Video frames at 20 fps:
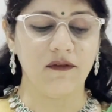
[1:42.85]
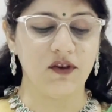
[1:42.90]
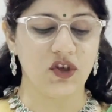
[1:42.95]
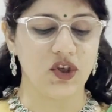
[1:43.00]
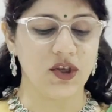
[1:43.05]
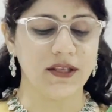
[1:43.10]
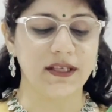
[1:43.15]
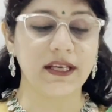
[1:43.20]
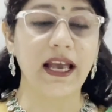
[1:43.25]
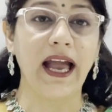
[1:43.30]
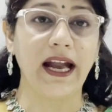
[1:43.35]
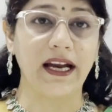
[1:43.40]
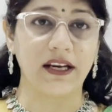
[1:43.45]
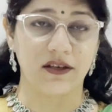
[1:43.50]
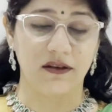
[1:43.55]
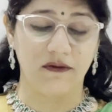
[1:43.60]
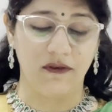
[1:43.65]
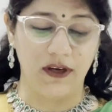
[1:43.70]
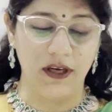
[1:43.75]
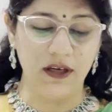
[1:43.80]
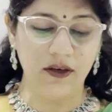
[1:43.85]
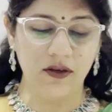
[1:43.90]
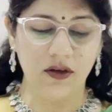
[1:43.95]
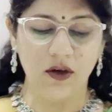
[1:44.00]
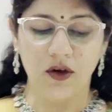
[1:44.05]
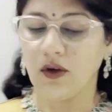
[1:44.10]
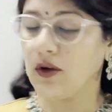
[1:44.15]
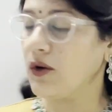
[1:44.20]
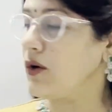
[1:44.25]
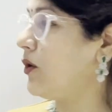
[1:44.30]
which is activate
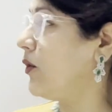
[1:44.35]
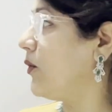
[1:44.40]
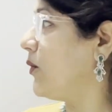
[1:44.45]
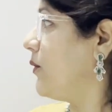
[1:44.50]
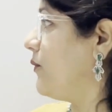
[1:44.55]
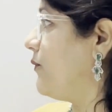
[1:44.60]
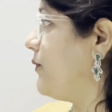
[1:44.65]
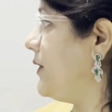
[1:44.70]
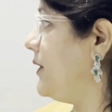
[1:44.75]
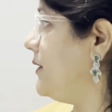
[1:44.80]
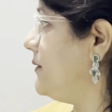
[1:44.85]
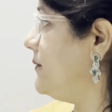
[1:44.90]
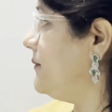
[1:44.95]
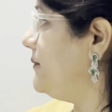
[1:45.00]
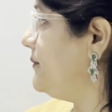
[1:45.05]
chlorophyll.